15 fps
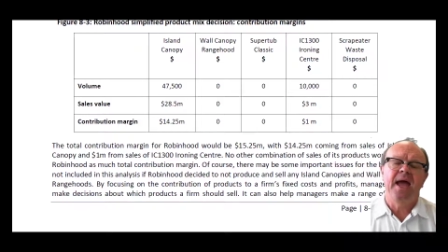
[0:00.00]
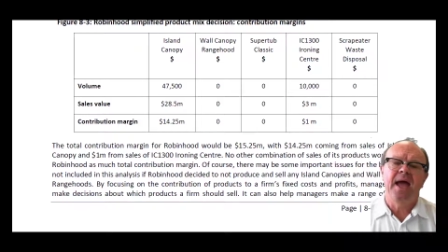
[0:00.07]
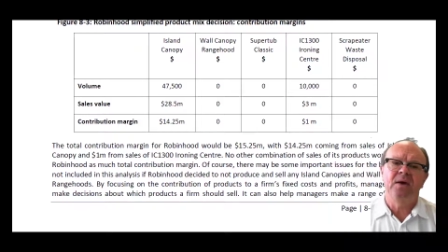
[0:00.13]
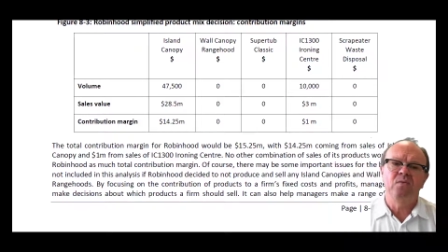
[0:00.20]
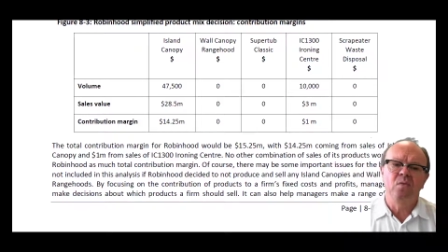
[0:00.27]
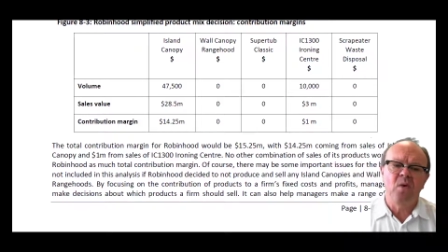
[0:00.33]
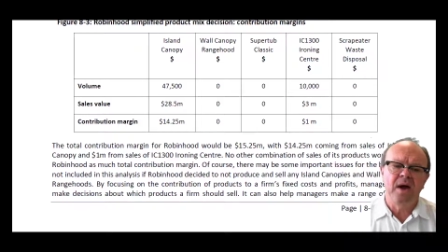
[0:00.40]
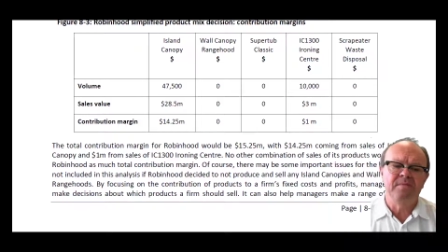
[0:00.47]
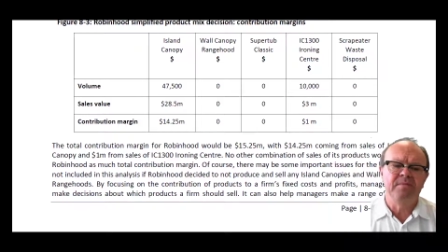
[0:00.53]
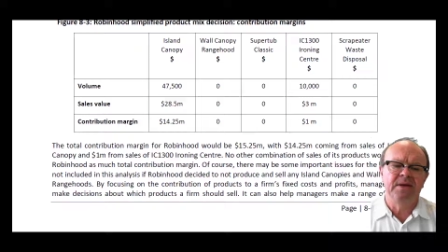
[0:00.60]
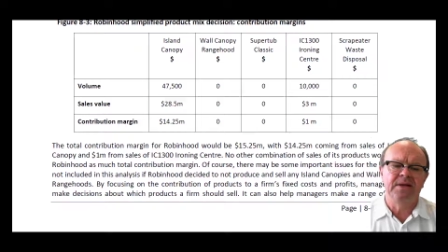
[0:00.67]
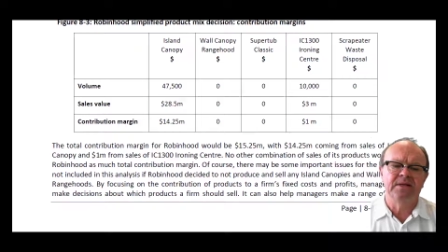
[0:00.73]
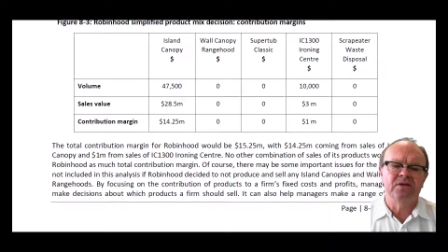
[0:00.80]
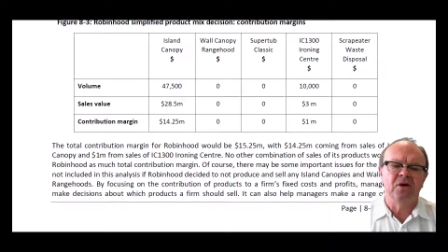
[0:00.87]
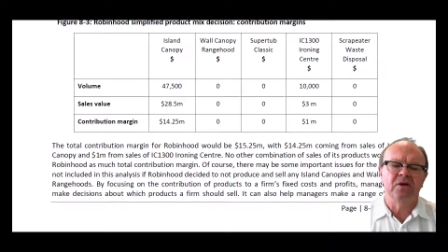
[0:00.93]
and $1
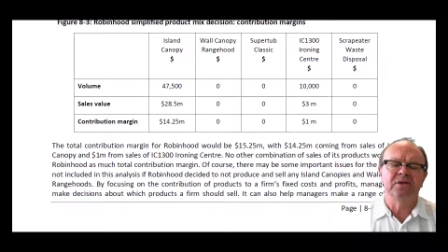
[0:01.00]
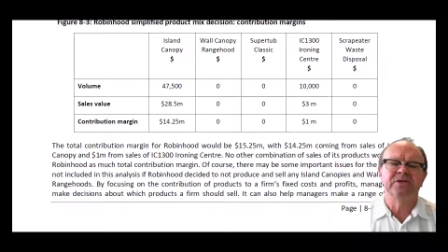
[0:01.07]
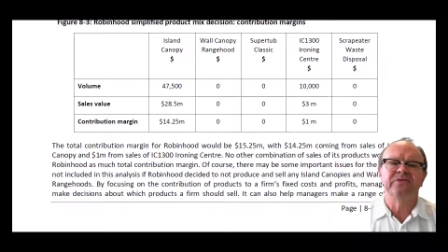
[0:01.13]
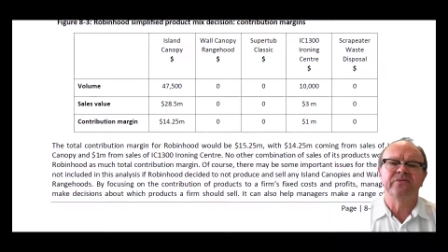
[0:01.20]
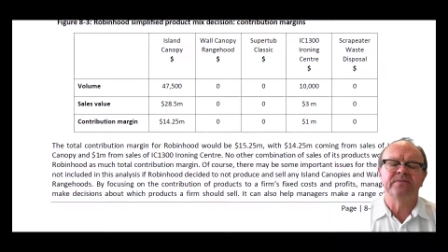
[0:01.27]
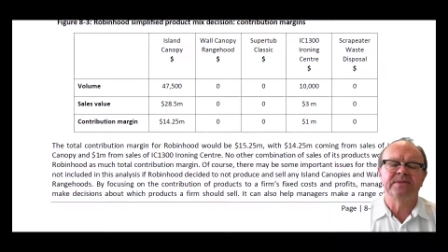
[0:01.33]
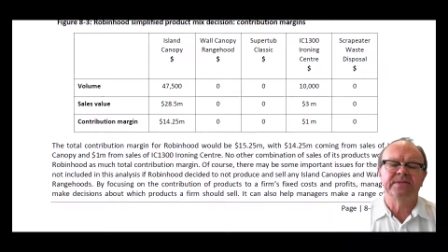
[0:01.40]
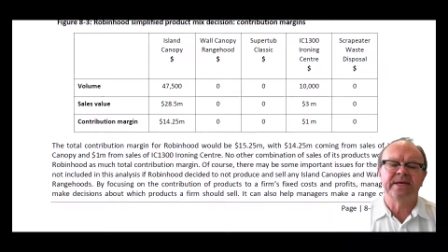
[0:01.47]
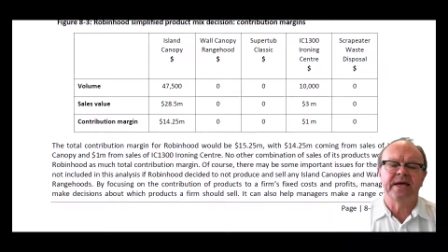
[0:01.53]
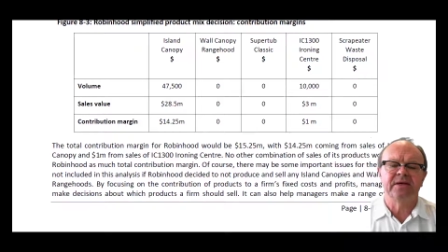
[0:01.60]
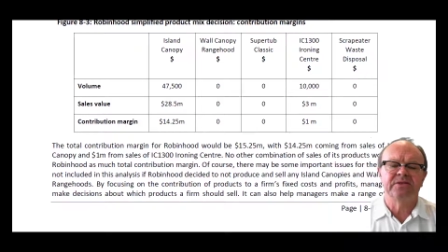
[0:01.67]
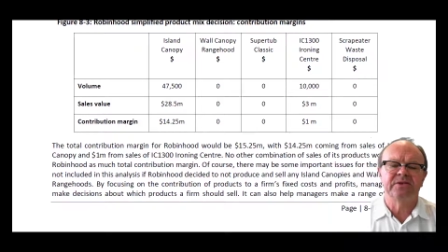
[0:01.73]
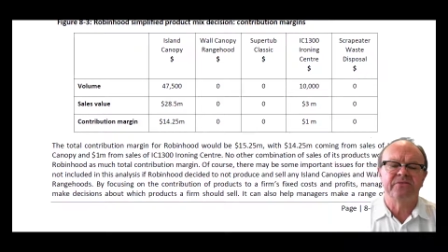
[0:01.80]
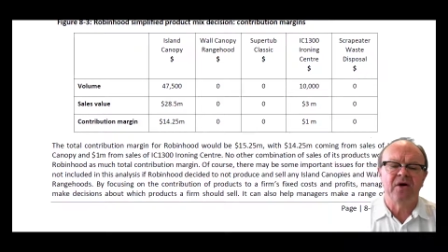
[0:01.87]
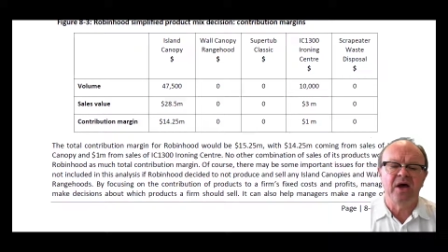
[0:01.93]
million from
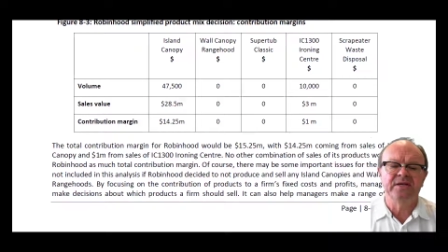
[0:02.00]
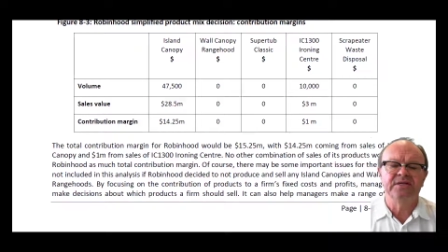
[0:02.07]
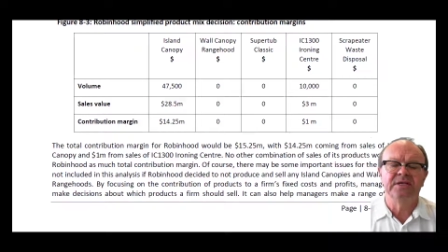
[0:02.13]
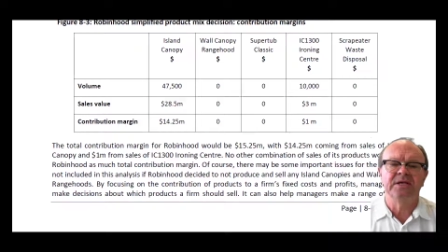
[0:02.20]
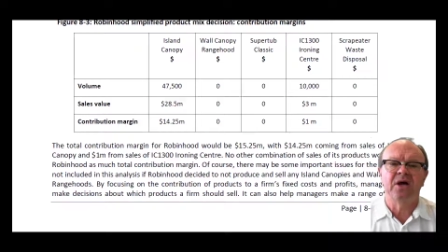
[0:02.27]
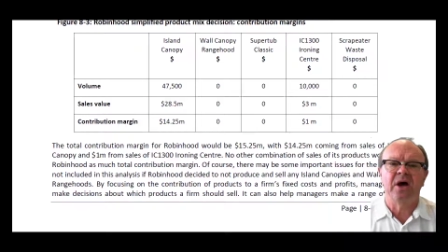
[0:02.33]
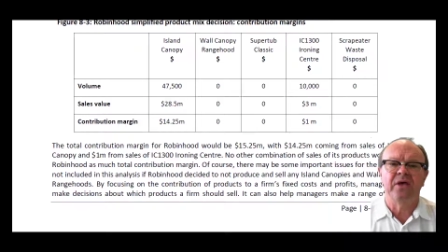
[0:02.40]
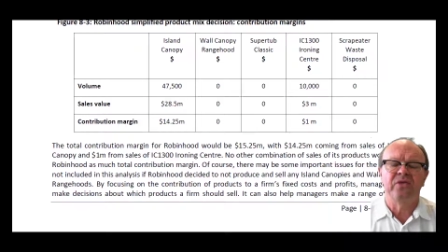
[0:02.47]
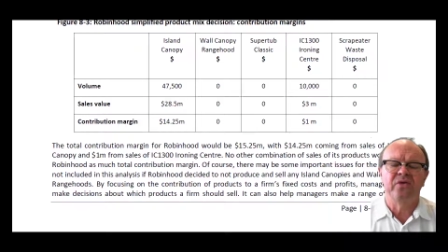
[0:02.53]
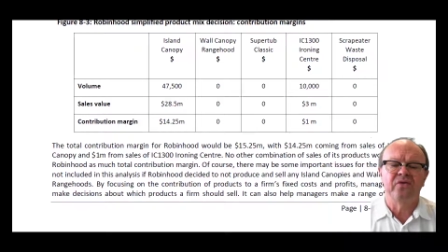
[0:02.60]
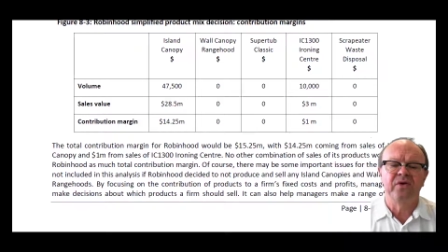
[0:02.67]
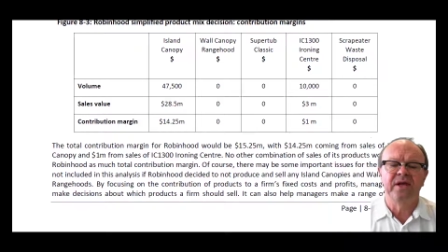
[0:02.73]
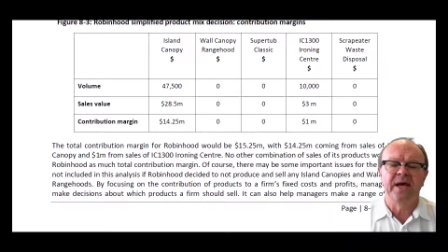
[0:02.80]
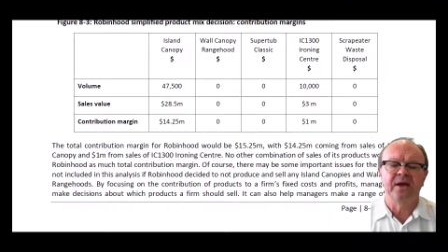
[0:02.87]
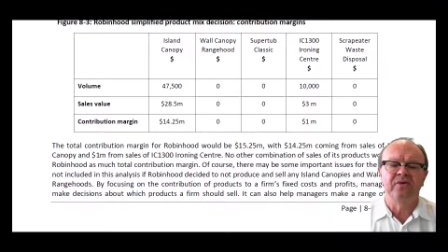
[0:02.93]
sales of
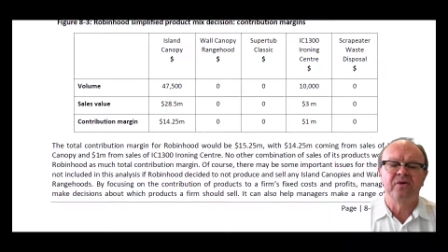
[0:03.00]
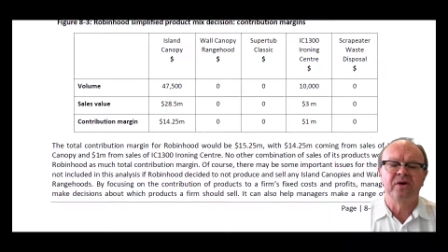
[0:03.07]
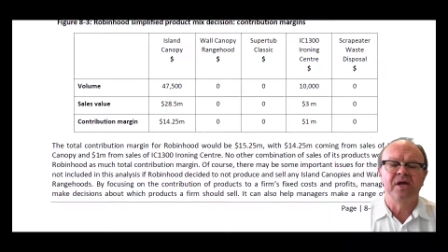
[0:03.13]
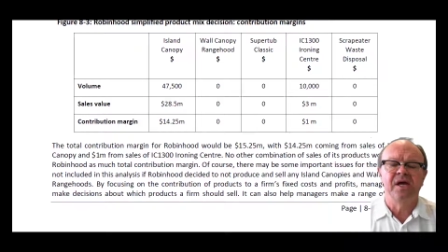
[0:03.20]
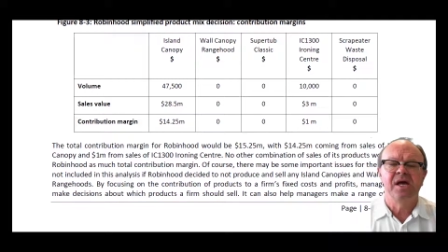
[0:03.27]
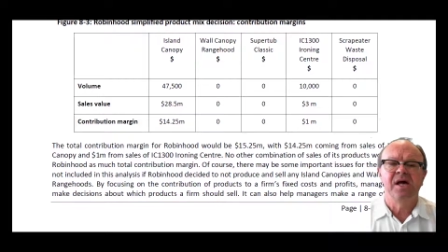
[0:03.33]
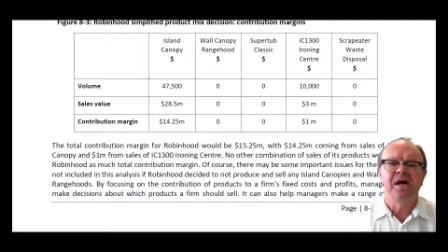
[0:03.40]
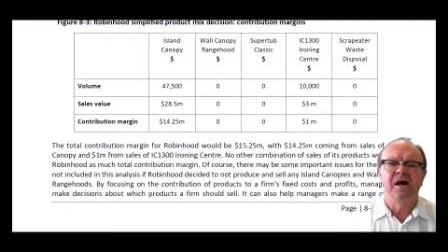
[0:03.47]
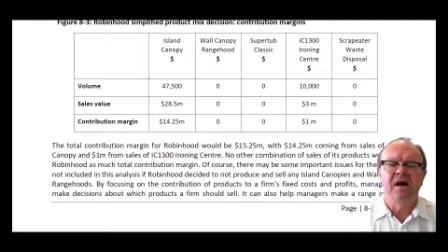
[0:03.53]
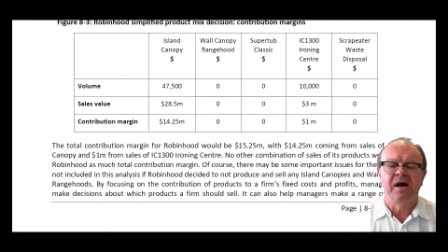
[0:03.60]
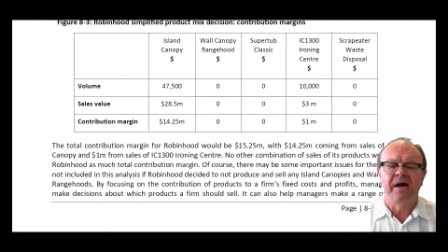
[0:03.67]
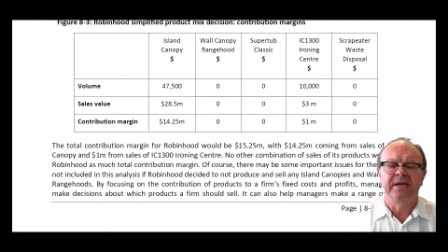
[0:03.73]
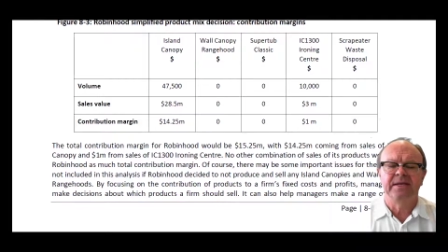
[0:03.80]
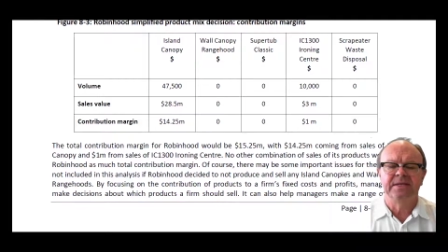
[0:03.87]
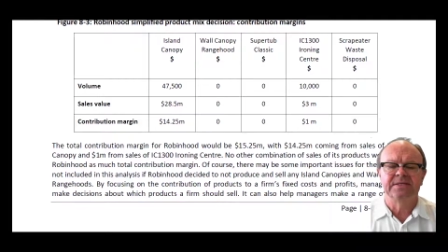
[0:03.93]
ACCT11059
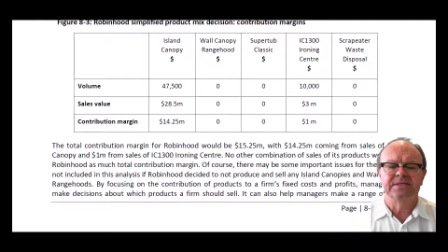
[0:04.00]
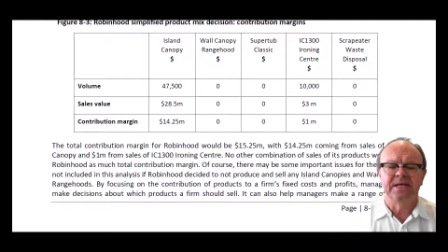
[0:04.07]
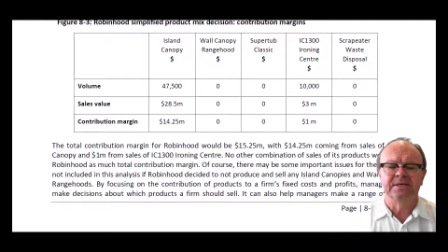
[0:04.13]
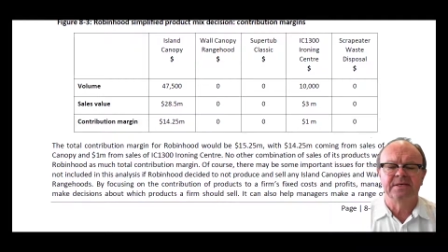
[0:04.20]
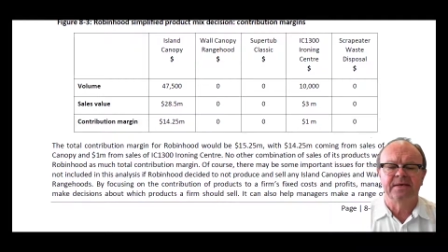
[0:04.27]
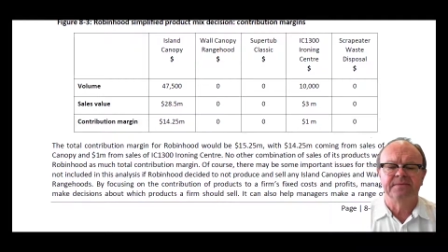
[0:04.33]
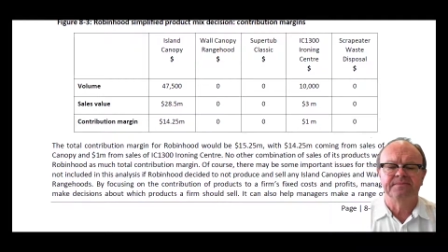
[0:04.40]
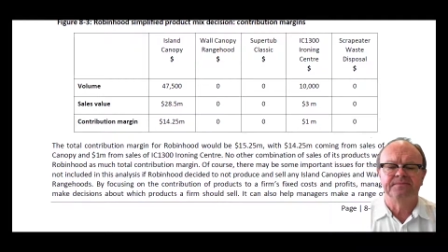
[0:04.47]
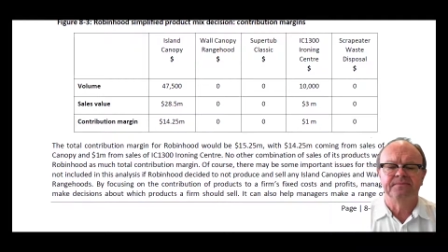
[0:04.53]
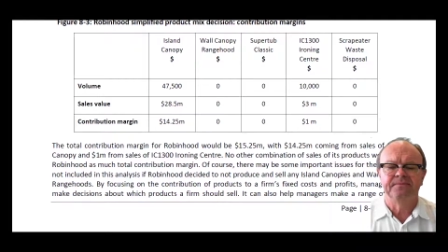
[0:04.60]
ironing centre.